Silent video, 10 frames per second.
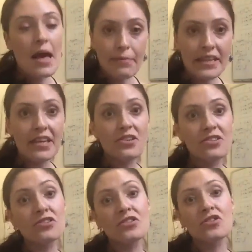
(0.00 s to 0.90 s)
but there is
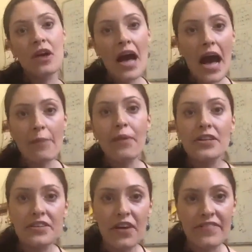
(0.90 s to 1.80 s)
also a
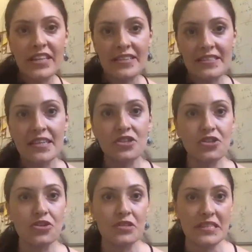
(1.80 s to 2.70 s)
body of evidence that
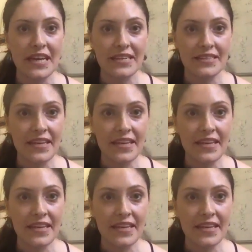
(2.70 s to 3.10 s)
shows that